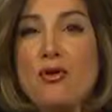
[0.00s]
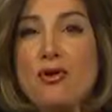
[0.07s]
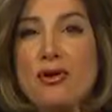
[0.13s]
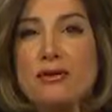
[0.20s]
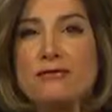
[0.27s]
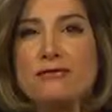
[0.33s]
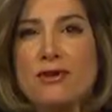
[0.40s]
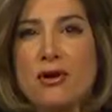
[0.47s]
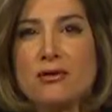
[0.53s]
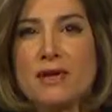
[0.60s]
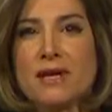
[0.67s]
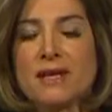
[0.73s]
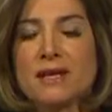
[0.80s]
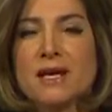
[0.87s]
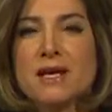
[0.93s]
Board
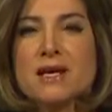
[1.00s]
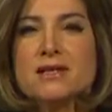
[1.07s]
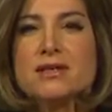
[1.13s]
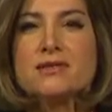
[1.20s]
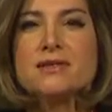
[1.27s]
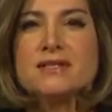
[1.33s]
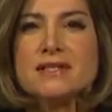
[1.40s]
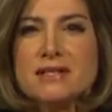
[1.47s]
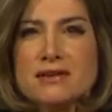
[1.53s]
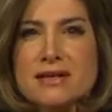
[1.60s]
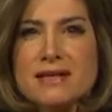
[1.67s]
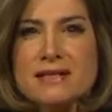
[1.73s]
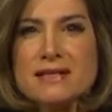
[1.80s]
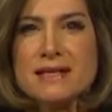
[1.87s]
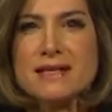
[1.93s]
voting to
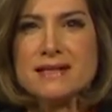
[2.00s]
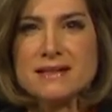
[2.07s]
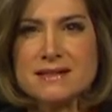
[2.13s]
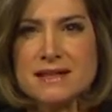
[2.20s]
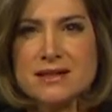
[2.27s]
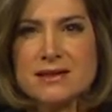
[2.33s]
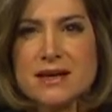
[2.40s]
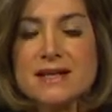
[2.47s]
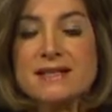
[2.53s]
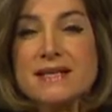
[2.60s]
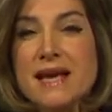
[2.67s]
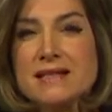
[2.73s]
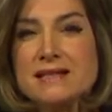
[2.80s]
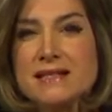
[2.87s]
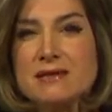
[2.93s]
seriously consider a
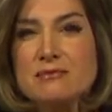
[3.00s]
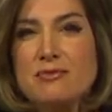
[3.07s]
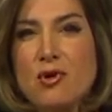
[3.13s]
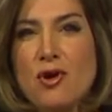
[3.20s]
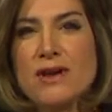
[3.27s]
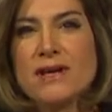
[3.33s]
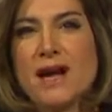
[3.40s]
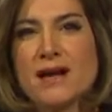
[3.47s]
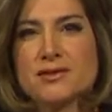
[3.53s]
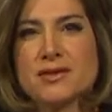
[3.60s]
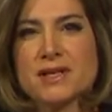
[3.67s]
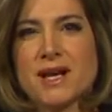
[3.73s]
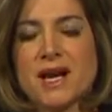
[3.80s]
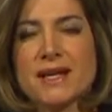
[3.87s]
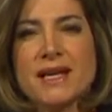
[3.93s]
testing boycott
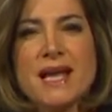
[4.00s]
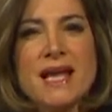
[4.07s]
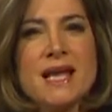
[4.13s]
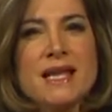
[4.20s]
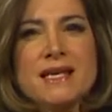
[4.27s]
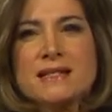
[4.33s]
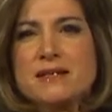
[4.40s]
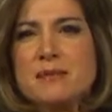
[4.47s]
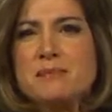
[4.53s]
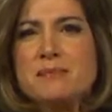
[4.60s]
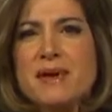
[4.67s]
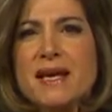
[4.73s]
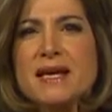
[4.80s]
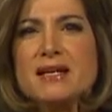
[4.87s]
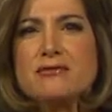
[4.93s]
tonight. It is a big